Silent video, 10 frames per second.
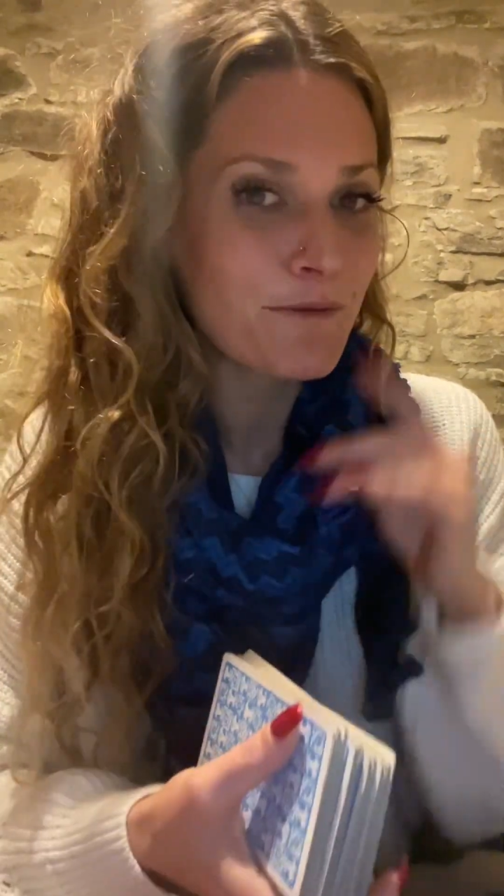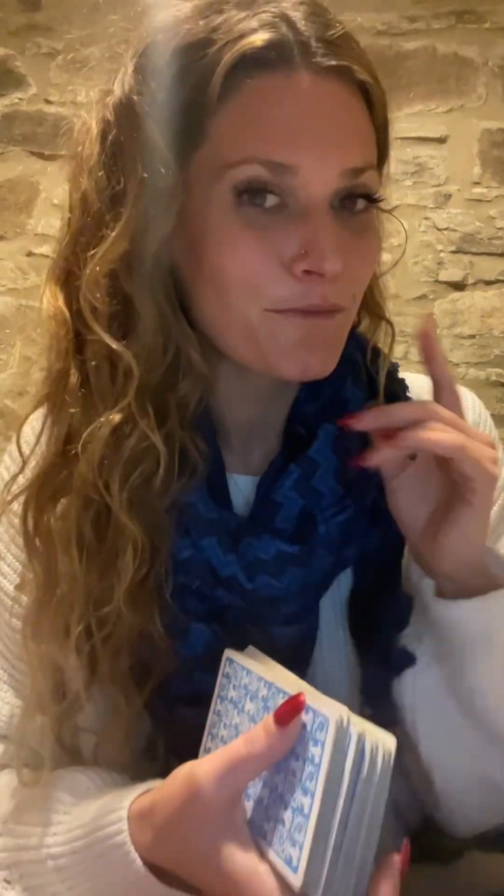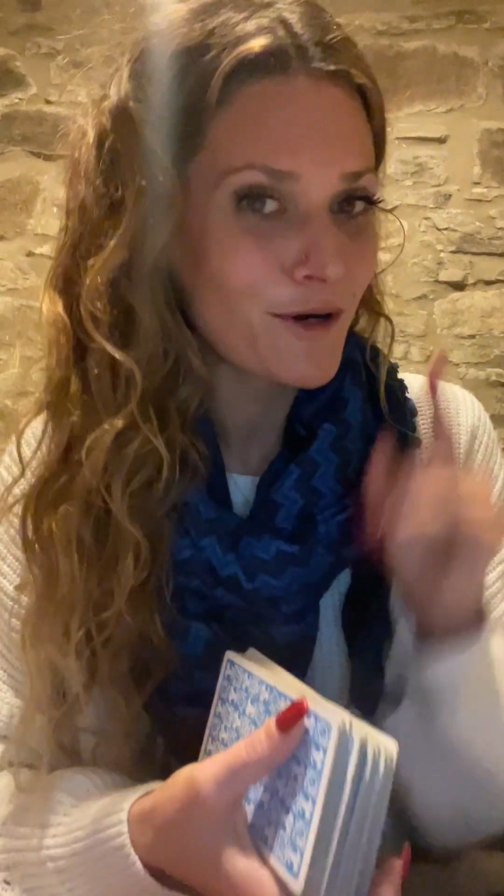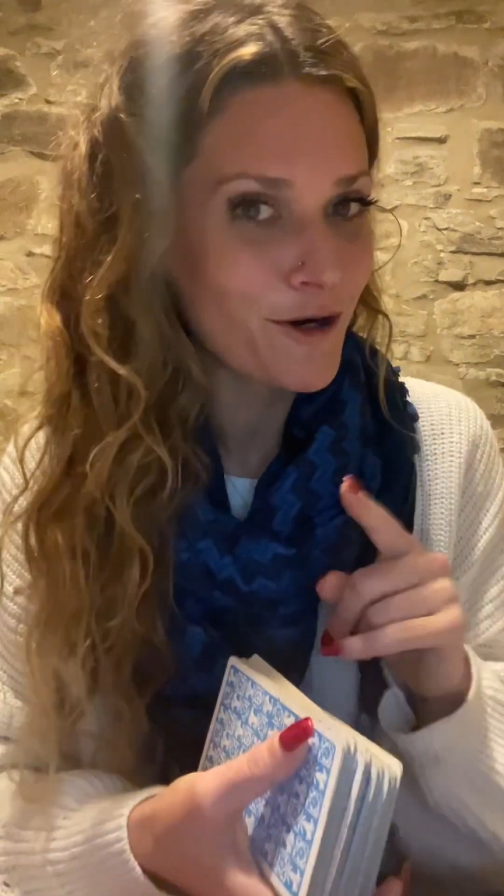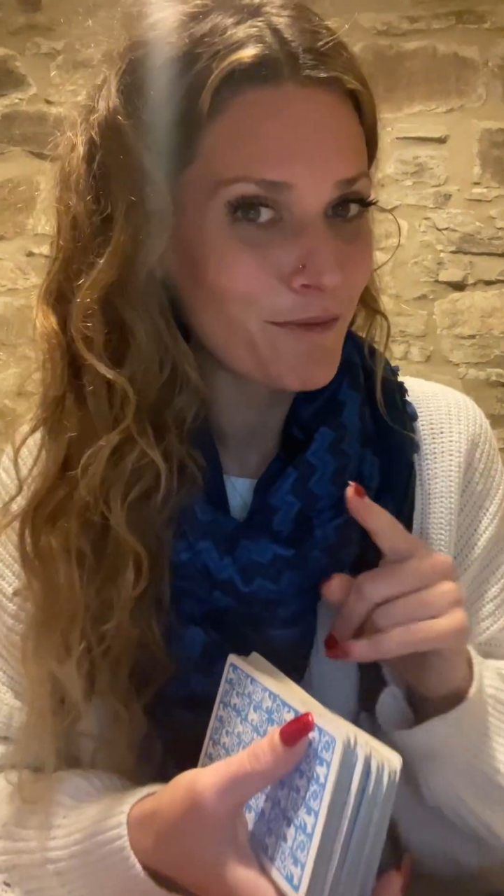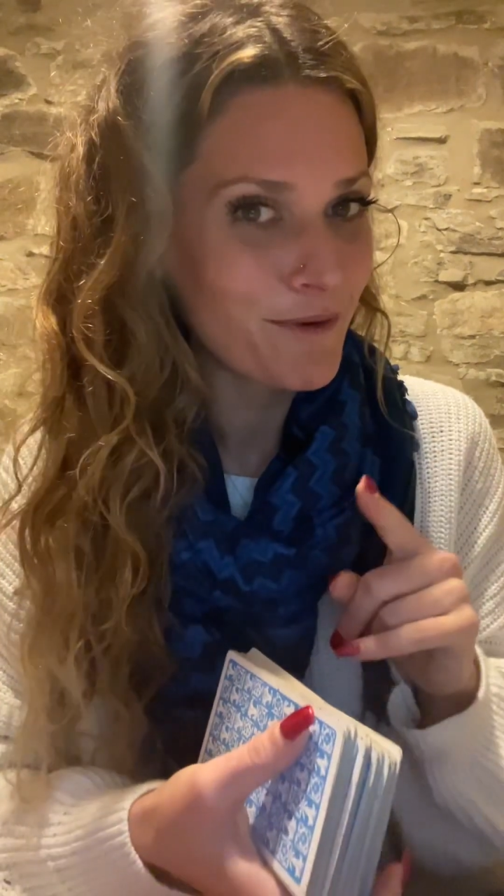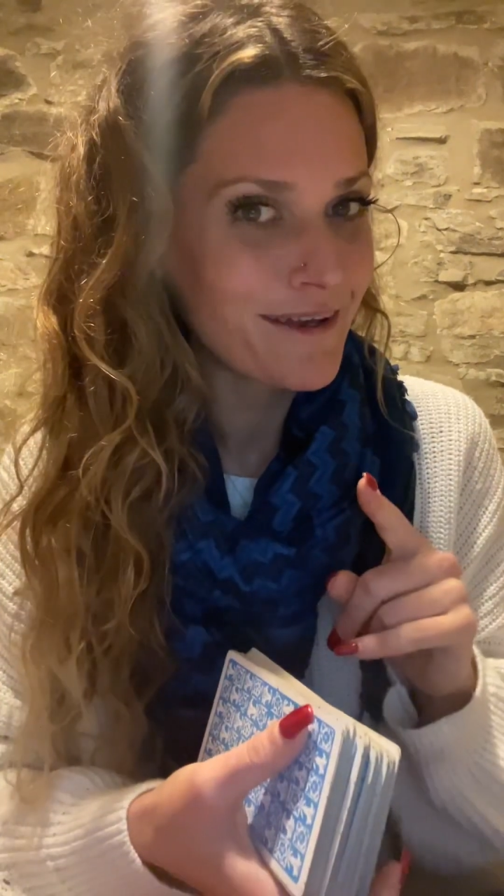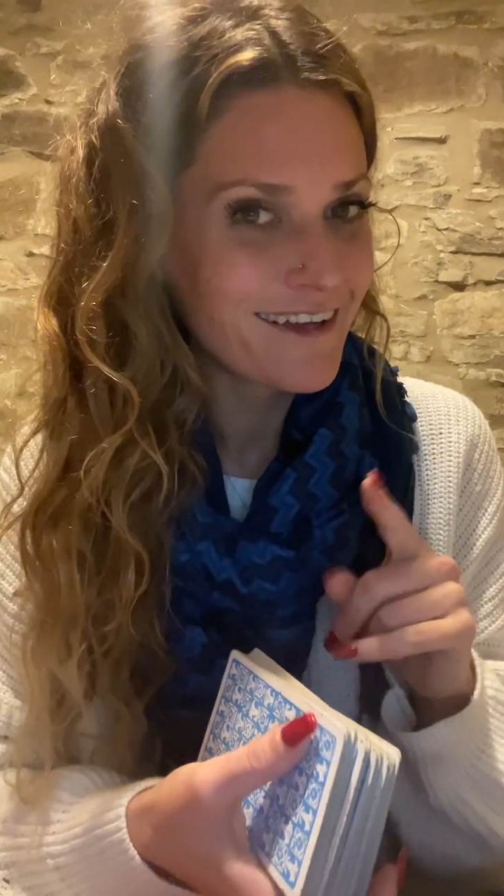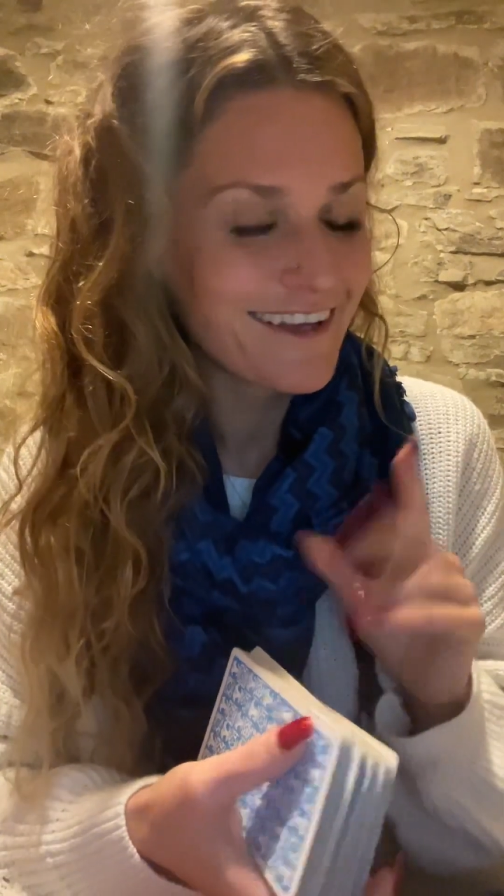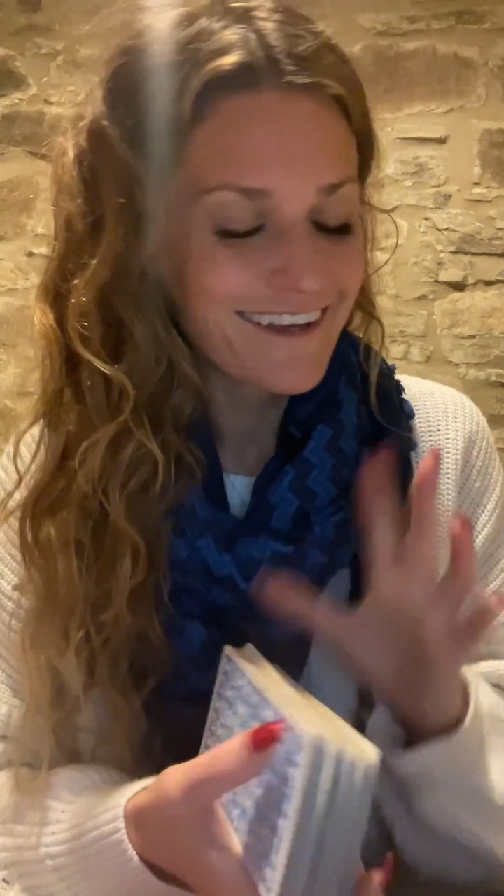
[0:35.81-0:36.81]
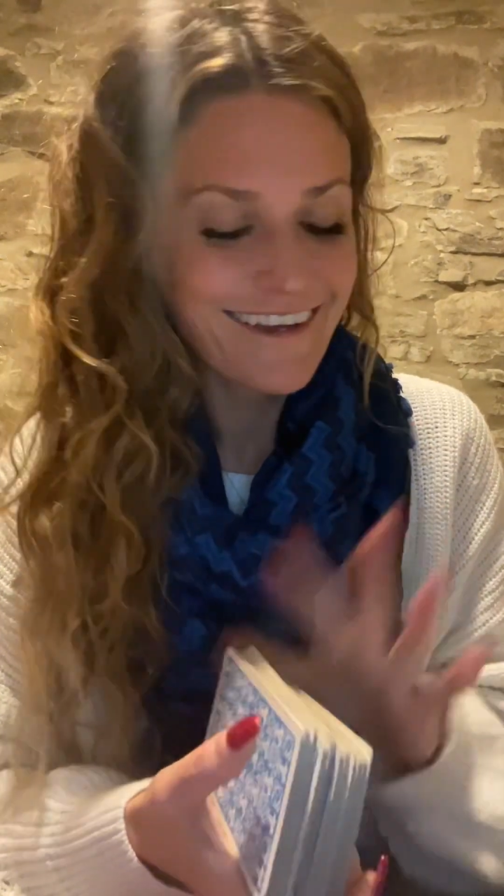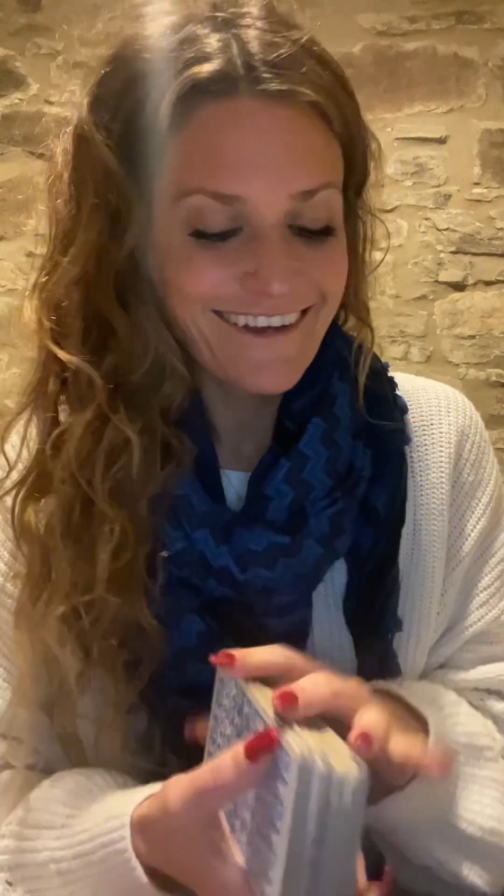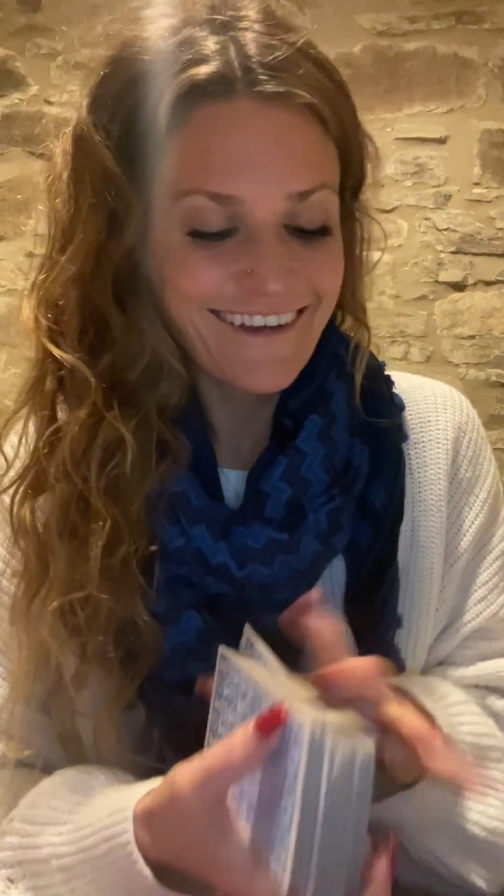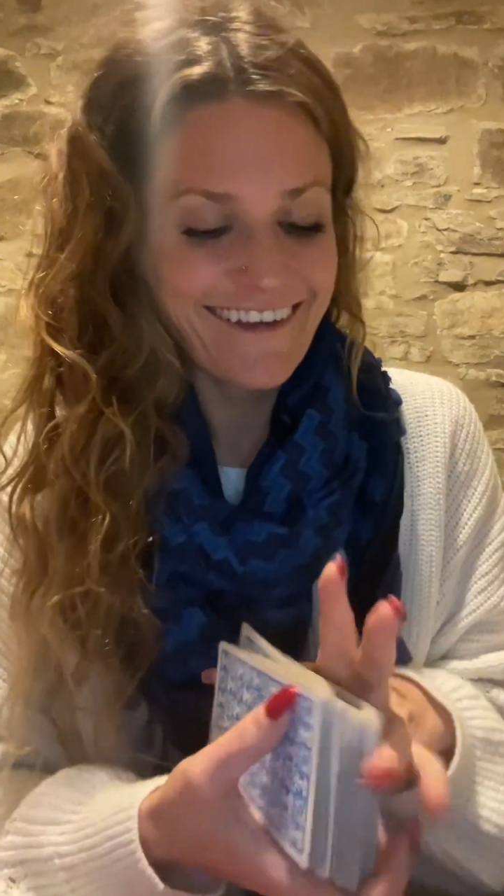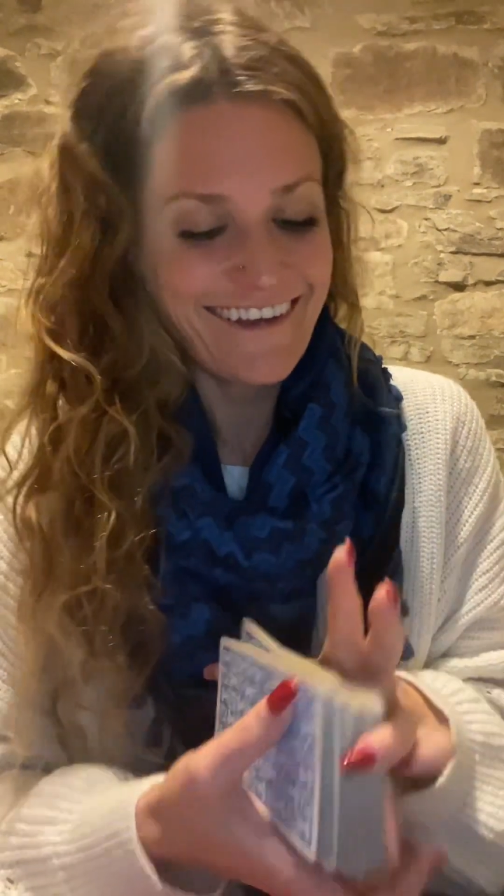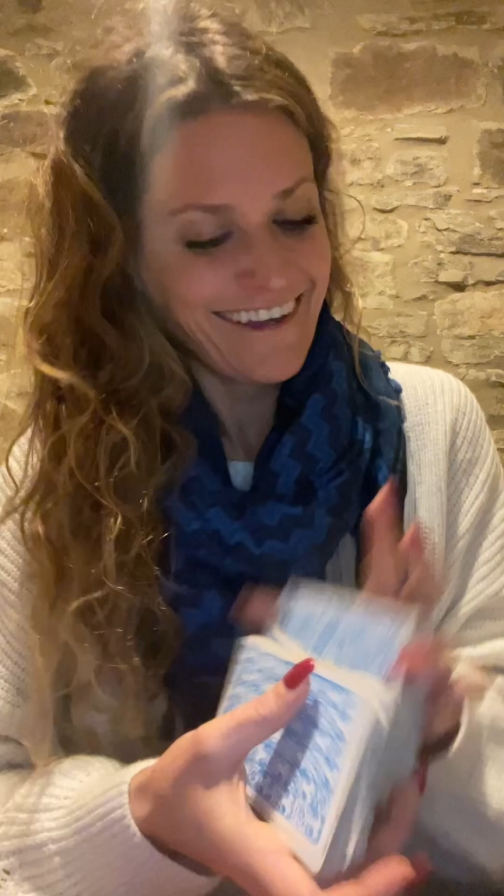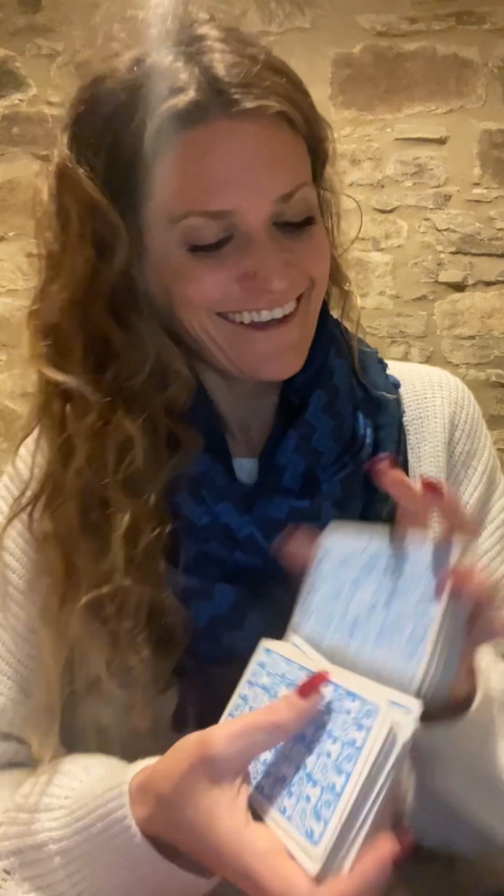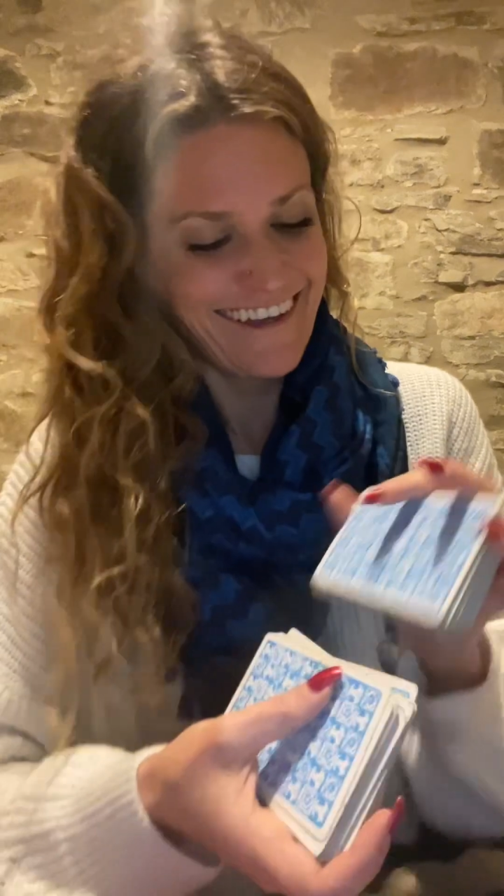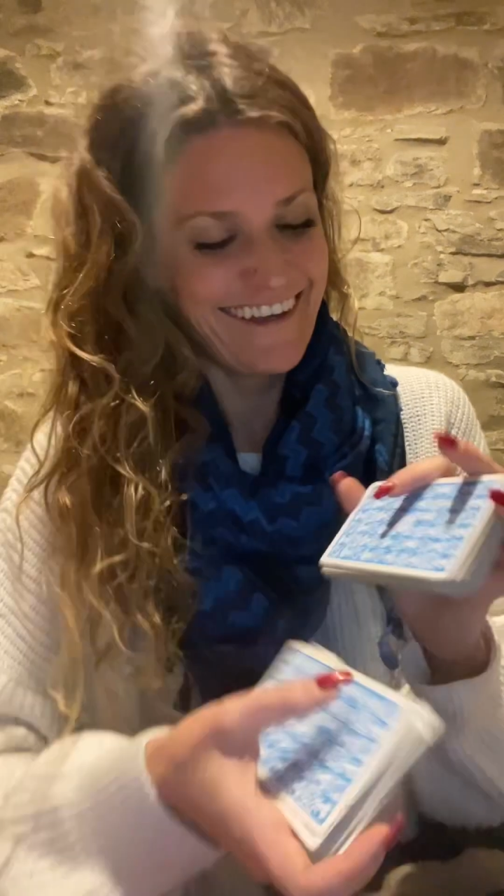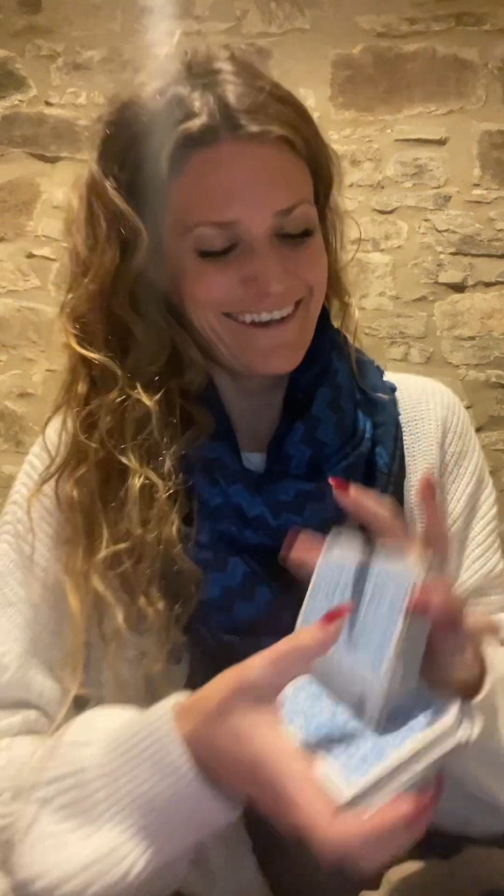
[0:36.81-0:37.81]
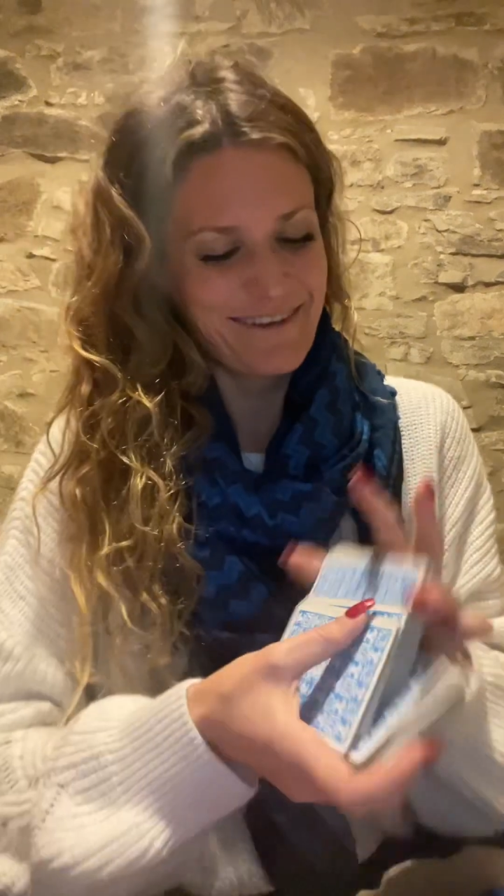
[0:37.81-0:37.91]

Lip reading: burp. But